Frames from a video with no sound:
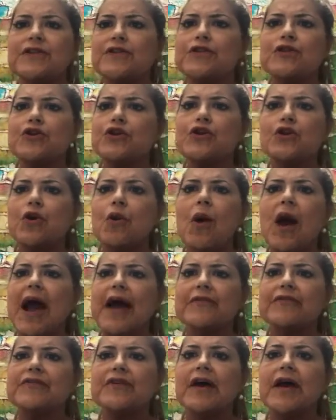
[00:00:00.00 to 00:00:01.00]
You don't
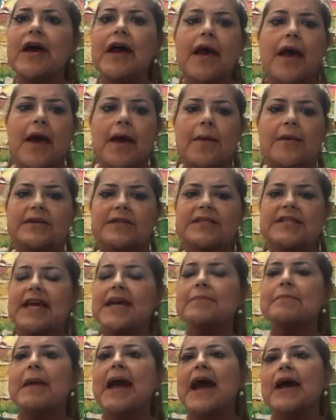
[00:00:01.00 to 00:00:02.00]
have to
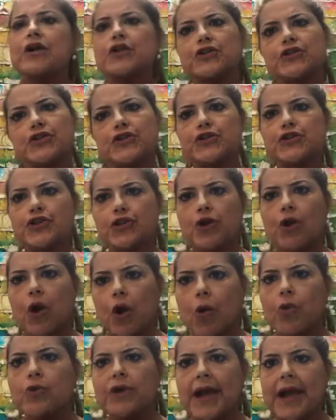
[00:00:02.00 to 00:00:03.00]
take matters into your
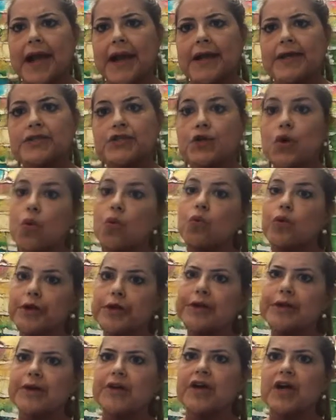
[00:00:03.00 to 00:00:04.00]
own hands
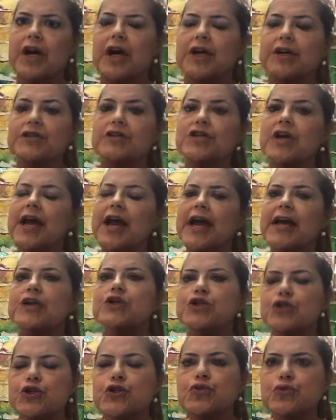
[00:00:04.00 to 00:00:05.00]
with your guns and
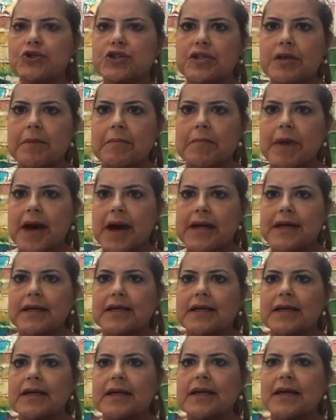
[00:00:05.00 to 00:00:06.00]
shoot
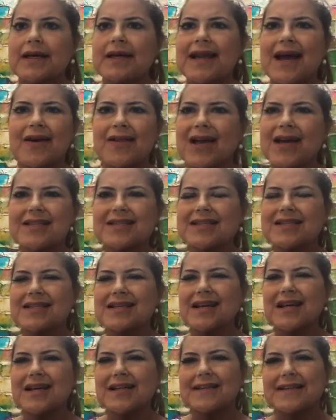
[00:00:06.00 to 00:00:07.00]
somebody. Now that's
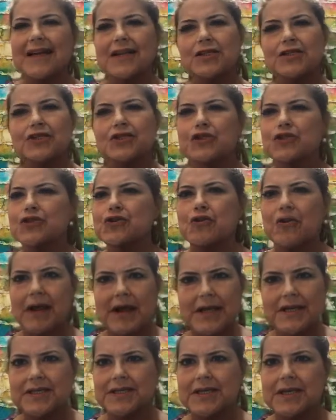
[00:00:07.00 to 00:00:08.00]
just
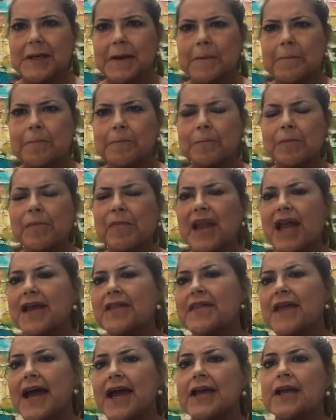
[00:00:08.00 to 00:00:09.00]
crazy.
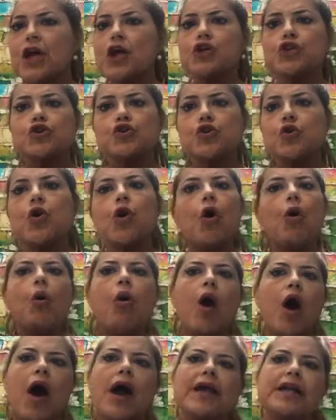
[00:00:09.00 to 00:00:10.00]
And then to go
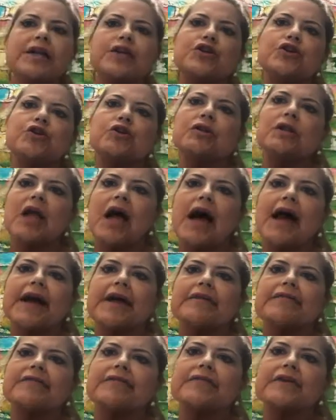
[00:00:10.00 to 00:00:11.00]
on in your
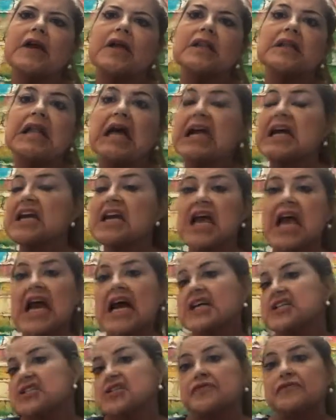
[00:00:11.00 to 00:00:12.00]
life like
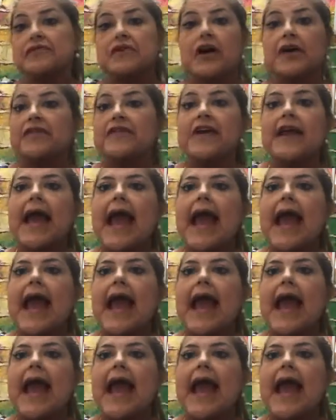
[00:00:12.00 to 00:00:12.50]
as if nothing